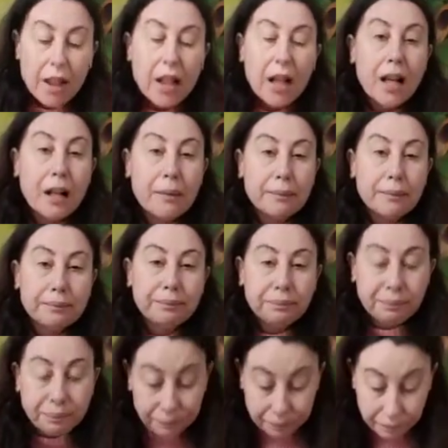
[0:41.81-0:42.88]
Um,
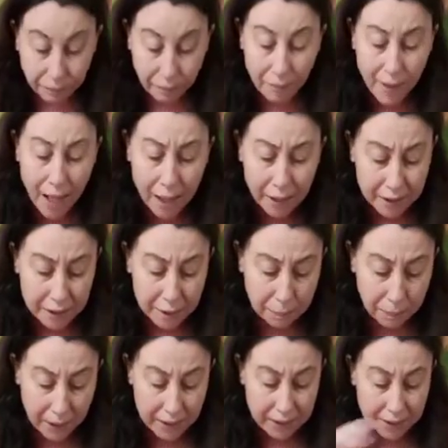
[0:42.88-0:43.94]
and it's
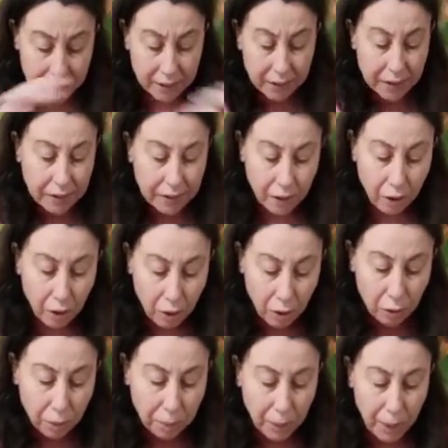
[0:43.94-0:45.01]
basically the
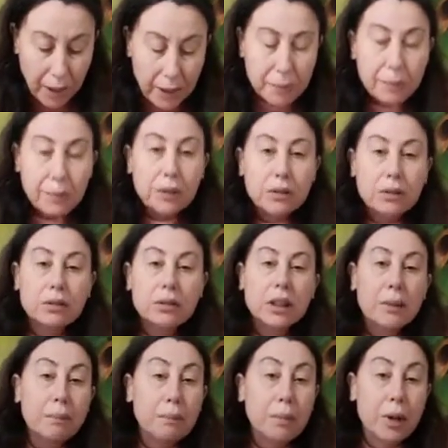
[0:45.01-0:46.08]
whole Bible
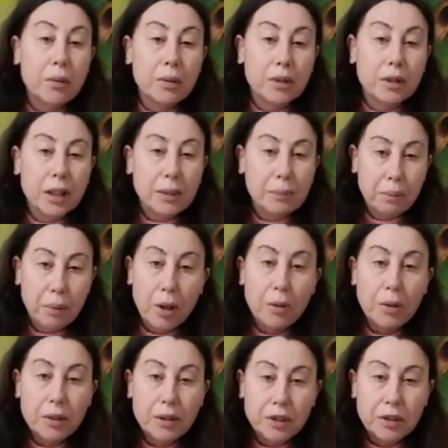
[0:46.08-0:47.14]
in poet in
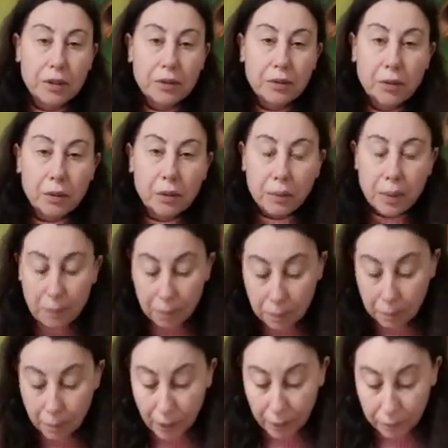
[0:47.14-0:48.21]
poetry form,
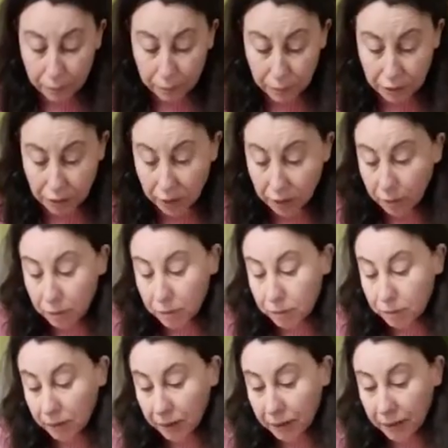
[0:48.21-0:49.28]
um, which I thought was
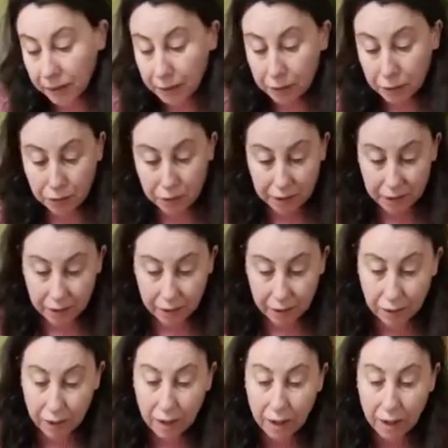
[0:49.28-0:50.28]
really interesting.